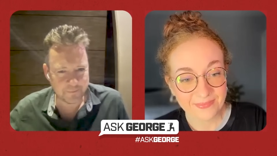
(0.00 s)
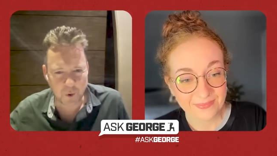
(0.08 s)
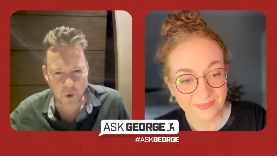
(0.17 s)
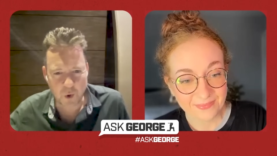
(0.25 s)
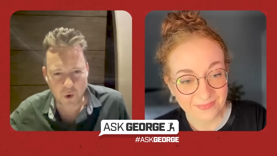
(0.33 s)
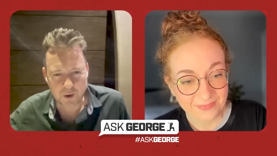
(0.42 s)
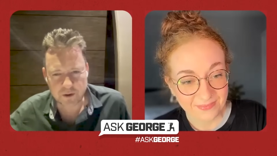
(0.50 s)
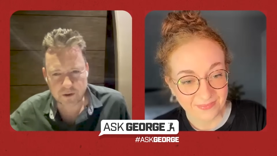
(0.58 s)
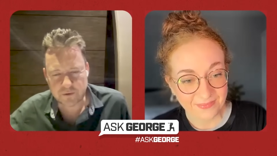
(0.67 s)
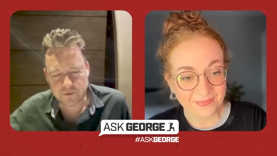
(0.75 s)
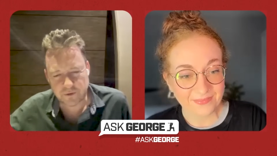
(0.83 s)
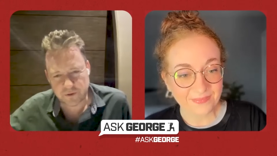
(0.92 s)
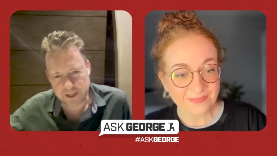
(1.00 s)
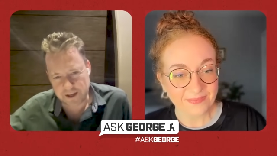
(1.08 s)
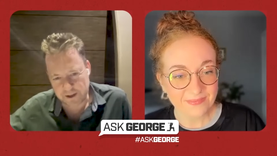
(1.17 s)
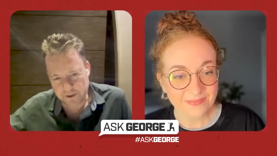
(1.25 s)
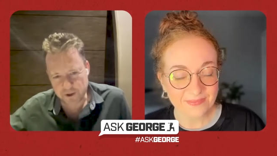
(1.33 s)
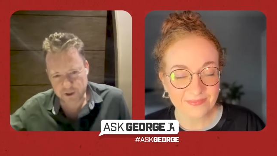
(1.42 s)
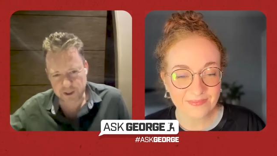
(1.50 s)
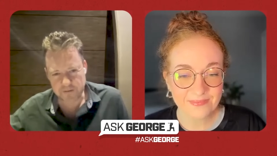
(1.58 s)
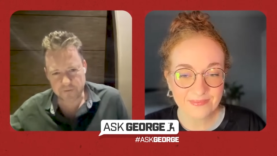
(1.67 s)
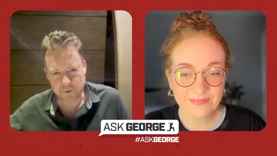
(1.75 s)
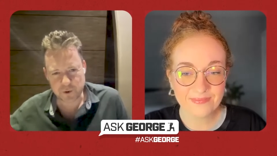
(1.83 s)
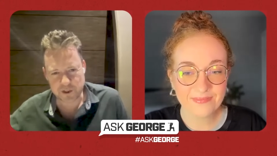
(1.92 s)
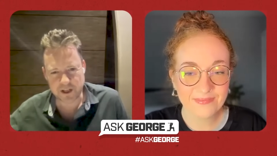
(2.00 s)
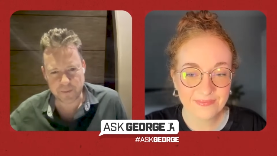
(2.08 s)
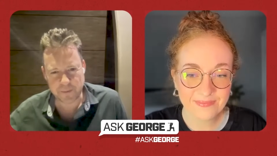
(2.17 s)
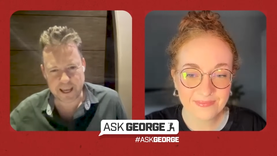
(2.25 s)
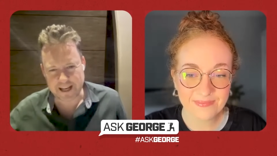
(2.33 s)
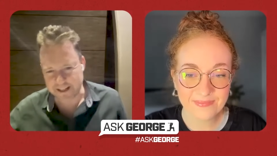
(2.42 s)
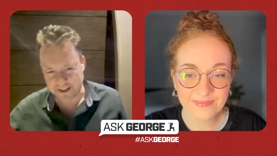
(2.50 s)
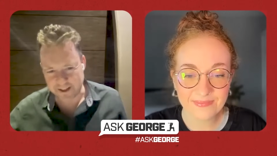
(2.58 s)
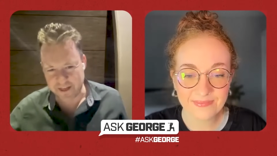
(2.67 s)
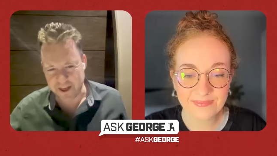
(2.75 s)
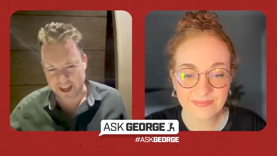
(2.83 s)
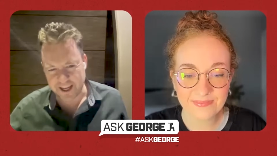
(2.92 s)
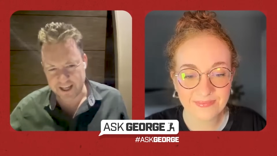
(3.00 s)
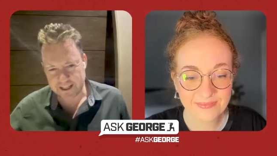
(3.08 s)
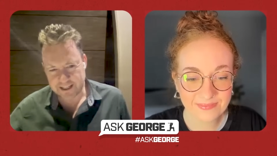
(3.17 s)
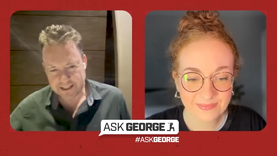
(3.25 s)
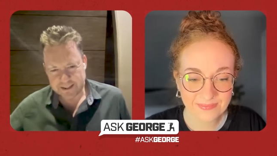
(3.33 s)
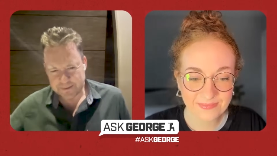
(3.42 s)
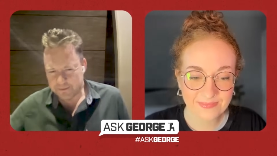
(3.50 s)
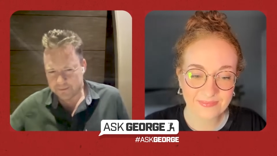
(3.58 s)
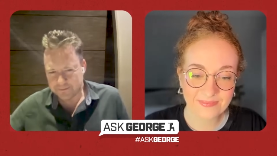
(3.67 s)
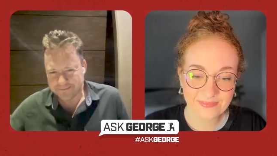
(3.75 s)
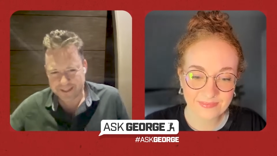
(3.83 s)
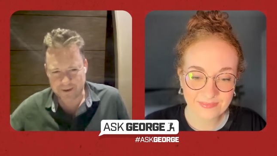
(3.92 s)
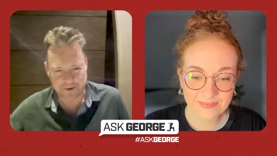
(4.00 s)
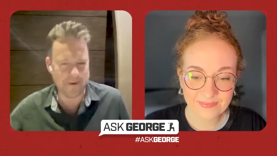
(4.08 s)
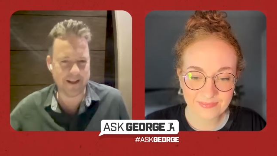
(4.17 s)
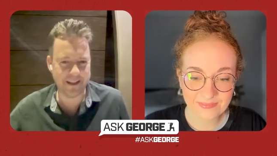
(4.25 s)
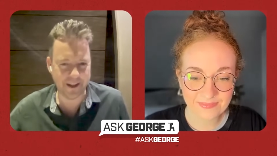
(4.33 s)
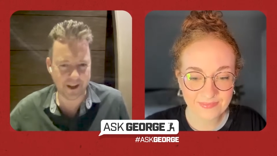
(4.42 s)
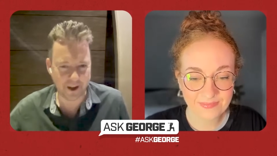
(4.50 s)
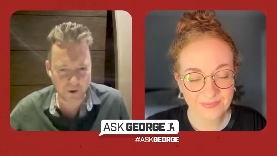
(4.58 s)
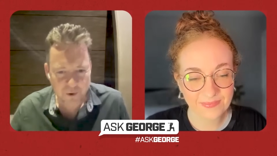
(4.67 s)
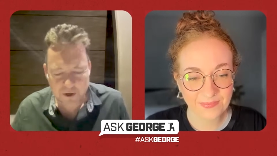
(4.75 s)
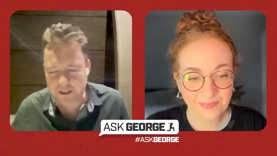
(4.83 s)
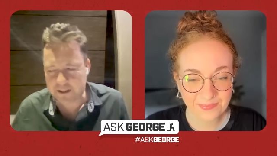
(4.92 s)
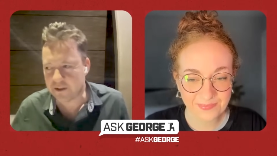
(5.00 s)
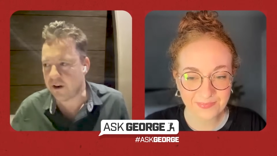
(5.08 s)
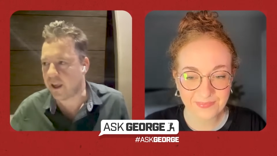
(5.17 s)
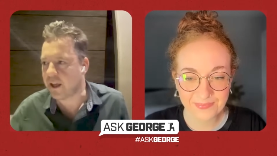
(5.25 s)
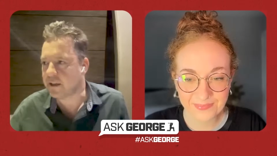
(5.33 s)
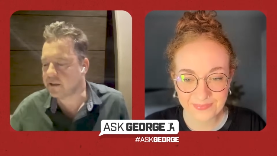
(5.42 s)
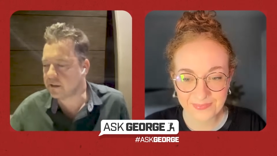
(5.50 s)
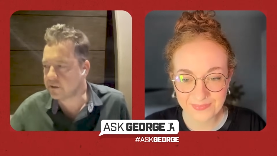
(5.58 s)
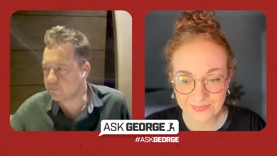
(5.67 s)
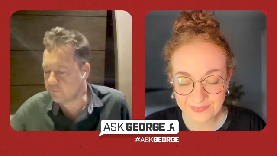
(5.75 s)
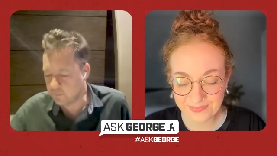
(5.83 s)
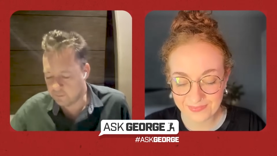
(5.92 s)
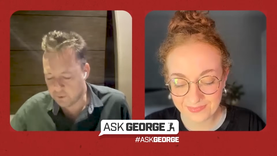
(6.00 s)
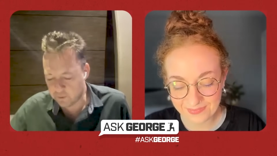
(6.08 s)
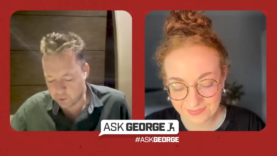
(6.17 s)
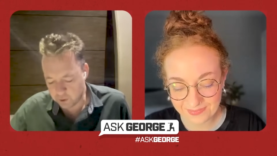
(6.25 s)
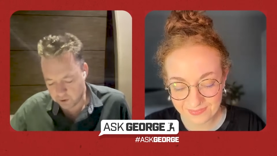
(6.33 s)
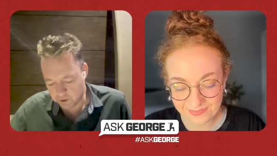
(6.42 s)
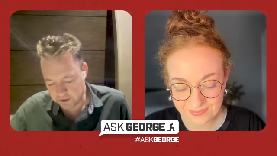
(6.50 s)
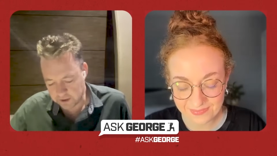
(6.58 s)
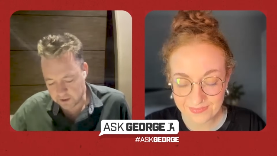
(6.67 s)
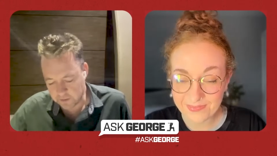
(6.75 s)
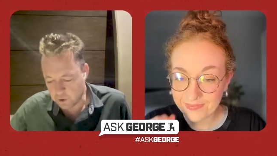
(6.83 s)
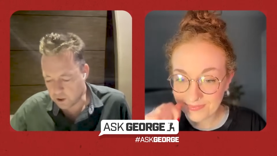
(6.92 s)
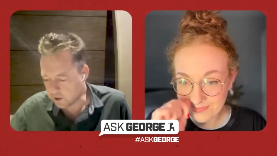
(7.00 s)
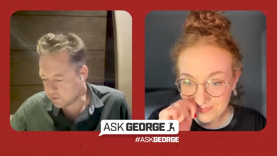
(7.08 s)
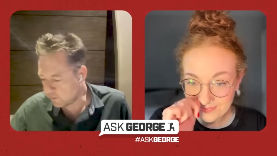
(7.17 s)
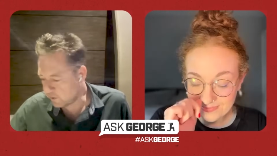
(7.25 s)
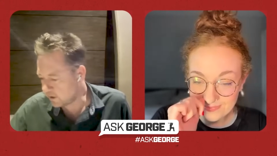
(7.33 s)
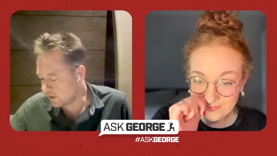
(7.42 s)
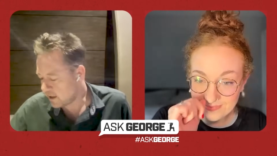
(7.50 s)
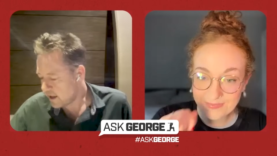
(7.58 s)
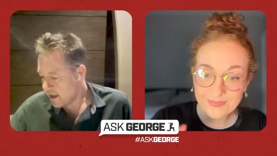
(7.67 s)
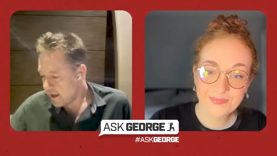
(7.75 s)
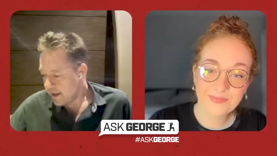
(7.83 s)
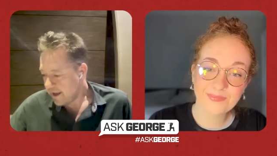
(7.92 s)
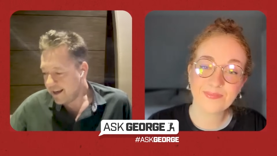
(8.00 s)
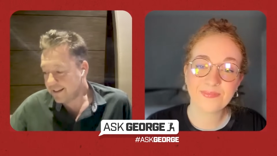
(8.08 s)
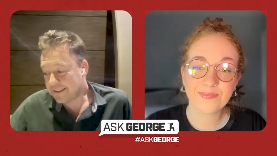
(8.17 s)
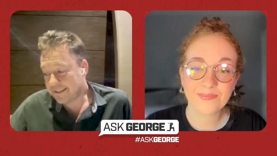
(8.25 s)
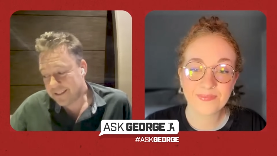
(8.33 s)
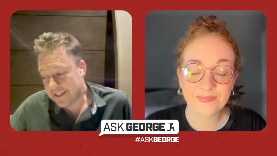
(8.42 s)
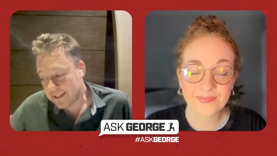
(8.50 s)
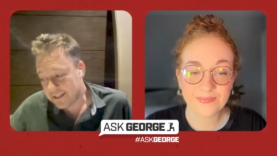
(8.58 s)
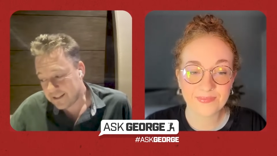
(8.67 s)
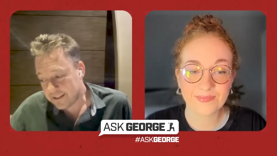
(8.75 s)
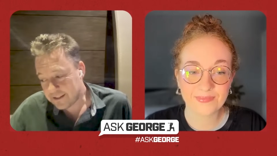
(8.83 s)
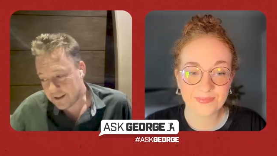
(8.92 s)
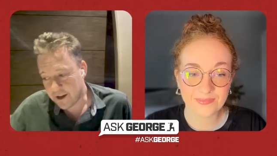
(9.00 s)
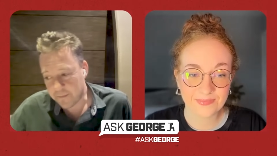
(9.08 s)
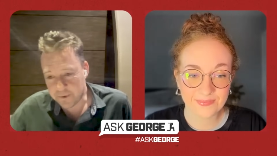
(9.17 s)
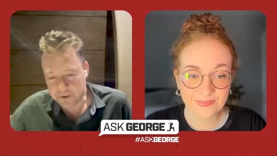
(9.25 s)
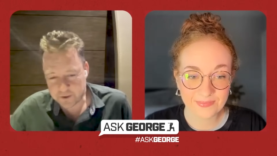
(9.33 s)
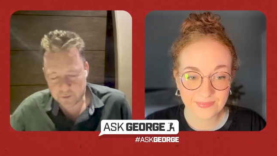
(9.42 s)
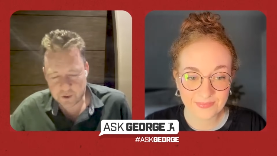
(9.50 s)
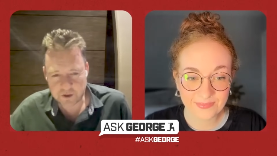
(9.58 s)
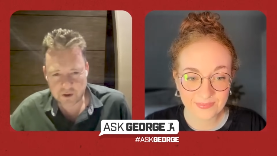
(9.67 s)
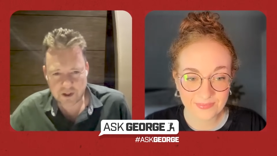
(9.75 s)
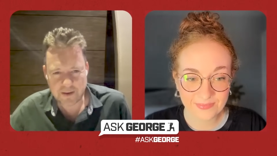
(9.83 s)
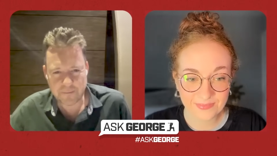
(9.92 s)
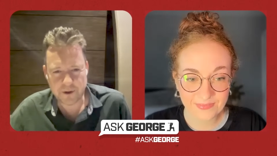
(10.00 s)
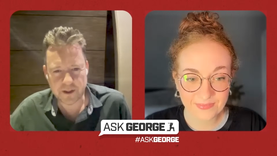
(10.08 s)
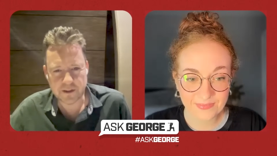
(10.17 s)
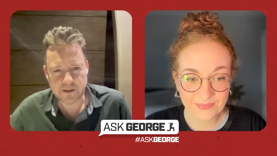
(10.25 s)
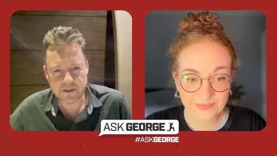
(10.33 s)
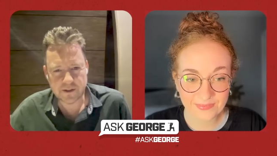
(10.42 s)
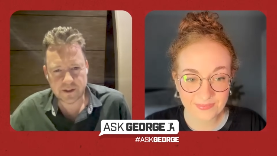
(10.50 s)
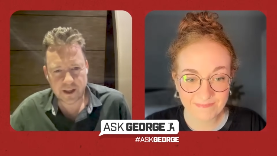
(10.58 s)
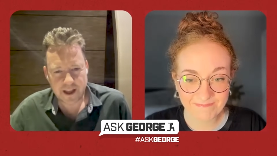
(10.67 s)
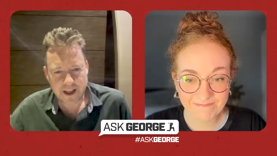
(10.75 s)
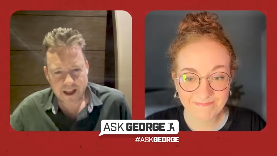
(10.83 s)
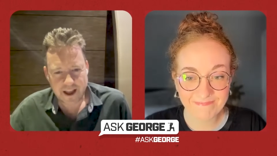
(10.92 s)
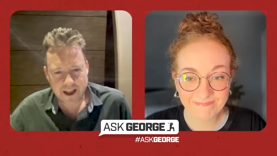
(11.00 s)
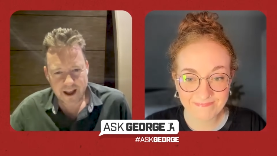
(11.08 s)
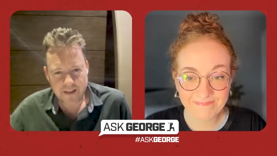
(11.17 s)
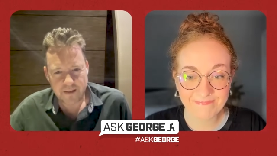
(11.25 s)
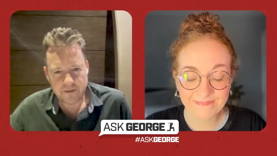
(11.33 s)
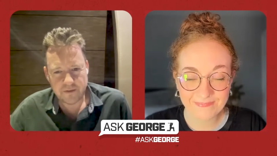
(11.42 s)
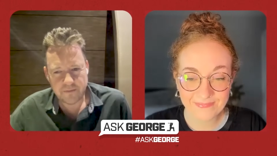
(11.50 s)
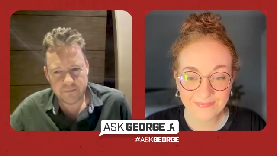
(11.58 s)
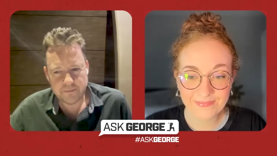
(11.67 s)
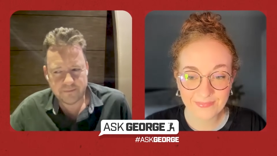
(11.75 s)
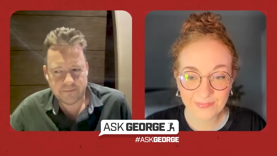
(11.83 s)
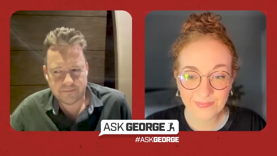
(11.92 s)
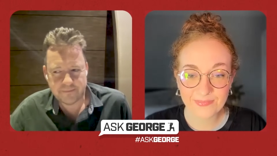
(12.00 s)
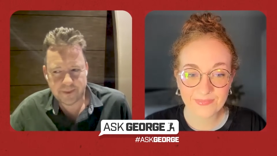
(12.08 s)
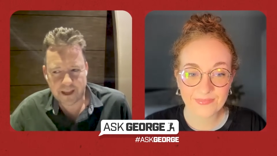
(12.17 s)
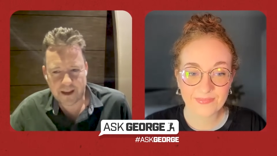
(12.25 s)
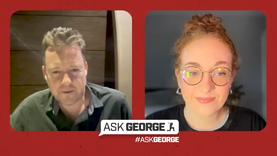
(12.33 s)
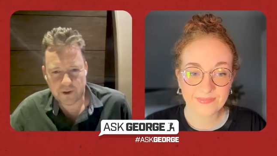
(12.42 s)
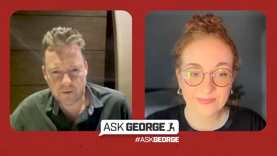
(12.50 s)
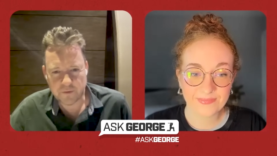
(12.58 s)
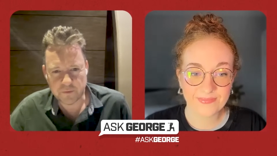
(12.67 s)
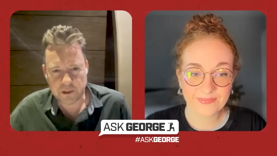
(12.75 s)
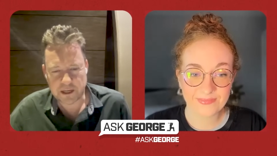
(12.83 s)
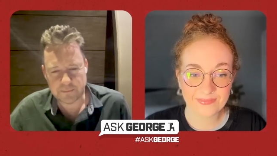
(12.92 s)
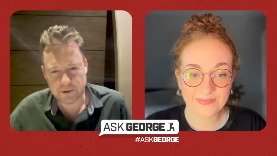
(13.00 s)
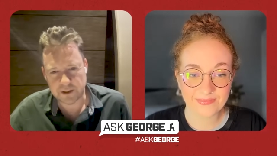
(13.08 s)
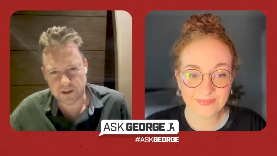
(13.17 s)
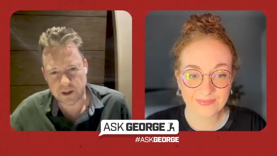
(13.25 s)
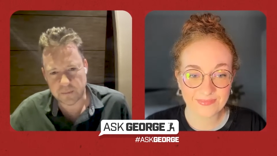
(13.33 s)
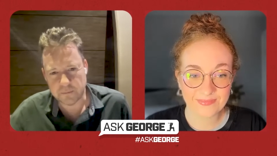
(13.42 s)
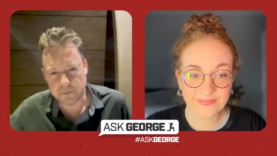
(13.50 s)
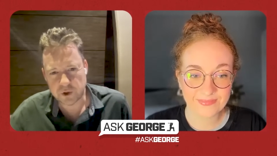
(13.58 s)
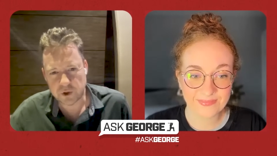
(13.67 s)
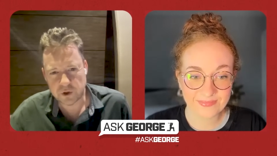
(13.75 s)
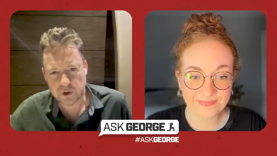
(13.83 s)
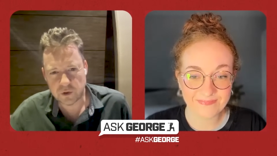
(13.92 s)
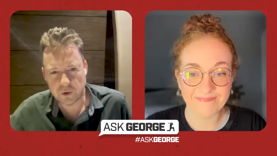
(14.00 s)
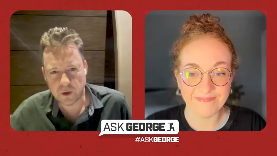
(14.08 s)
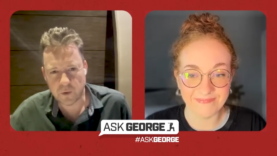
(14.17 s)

Speaker 1: More than 13 14 Armageddon, I think. I, I mean, you know, it's cricket and there's more important things in the world, but England did come as world champions and they have gone from champs to chumps quite